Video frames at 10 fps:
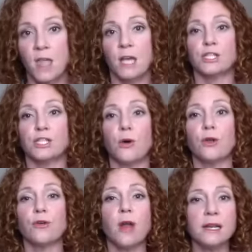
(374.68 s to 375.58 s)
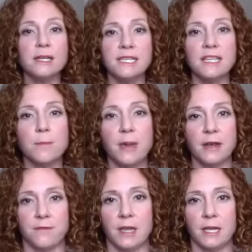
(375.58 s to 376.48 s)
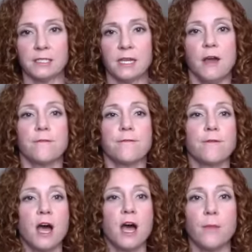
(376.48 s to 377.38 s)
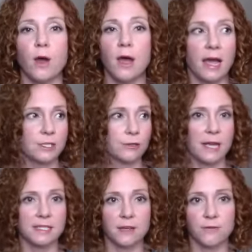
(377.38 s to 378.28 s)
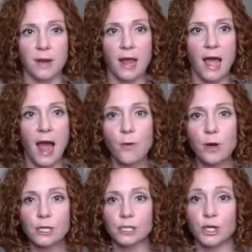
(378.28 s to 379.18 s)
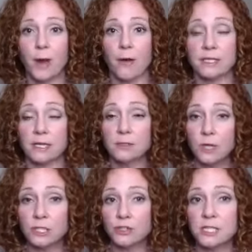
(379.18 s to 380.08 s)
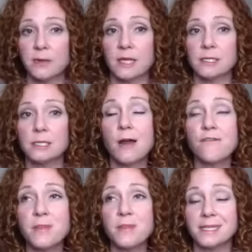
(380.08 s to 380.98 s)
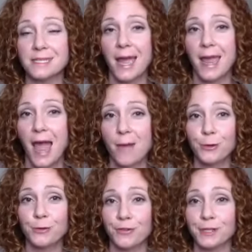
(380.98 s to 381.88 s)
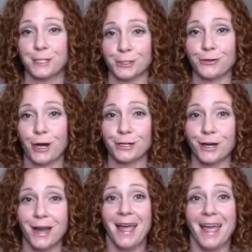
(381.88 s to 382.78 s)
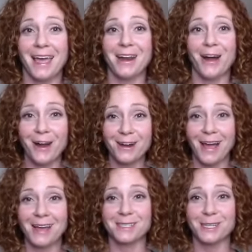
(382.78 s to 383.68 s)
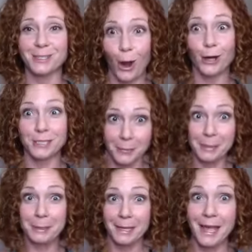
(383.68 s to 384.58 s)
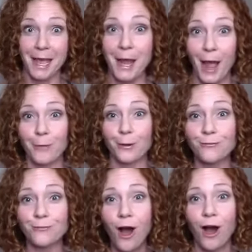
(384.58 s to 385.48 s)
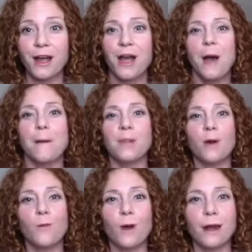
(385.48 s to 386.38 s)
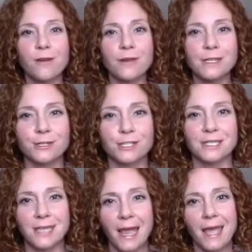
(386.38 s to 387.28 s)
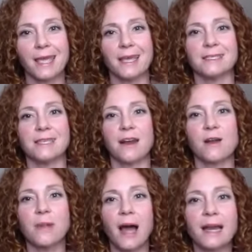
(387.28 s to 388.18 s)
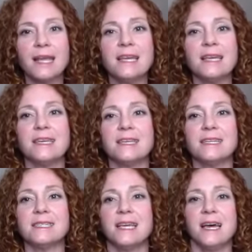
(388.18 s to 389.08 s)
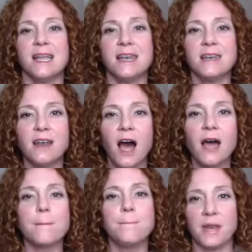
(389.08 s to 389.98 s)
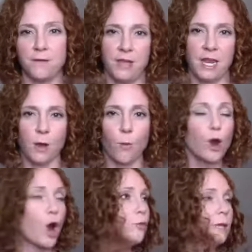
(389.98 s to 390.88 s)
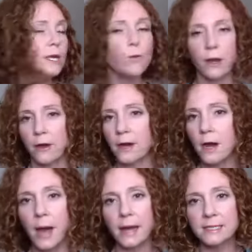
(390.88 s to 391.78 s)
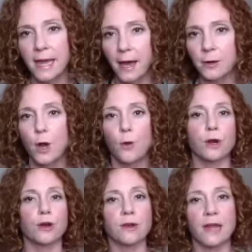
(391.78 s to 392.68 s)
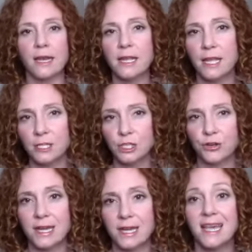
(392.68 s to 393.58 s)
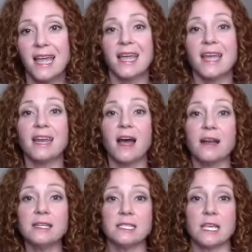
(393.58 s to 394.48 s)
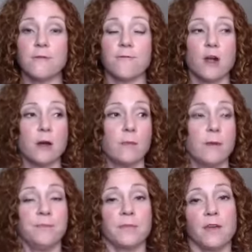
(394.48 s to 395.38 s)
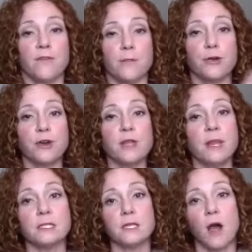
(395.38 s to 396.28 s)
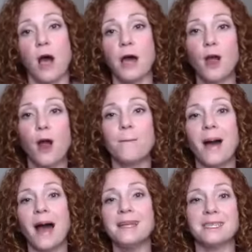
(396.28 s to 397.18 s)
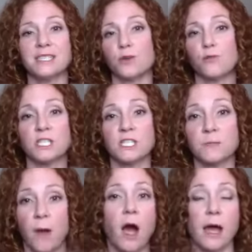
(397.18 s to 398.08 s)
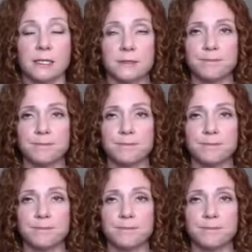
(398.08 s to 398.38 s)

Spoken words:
So you're not going to see the benefit from exercising from an hour to 2 hours. And trust me, this is hard for me to say. I'm a group fitness instructor, and our classes are typically an hour long. But what our research is saying is that our body is not benefiting. We're only wearing our body down. We're creating injuries. And honestly, from 30 minutes on, our body doesn't respond.